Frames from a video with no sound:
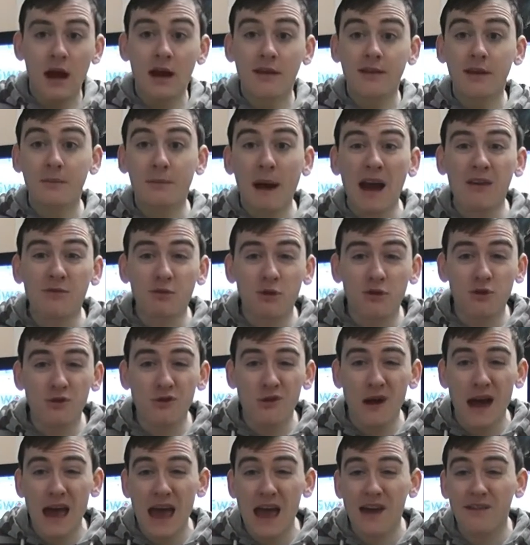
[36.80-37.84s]
The bags were
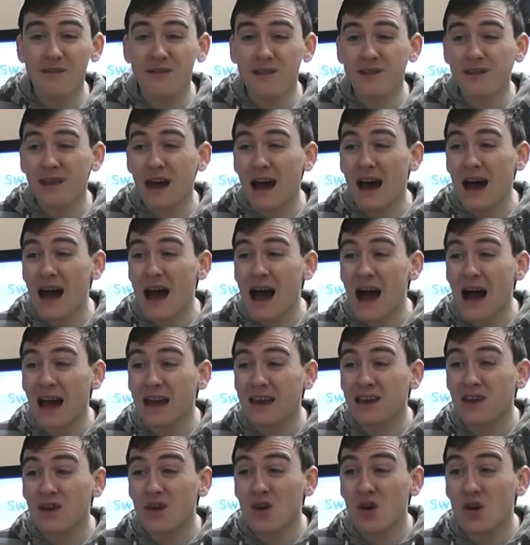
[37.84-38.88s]
so heavy that
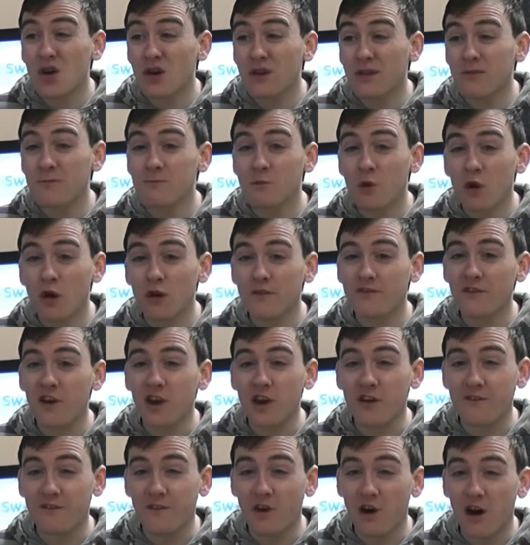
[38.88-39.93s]
I couldn't walk
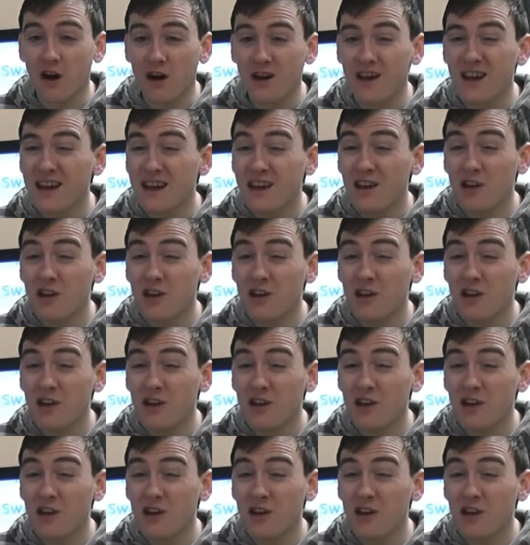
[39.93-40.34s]
very far.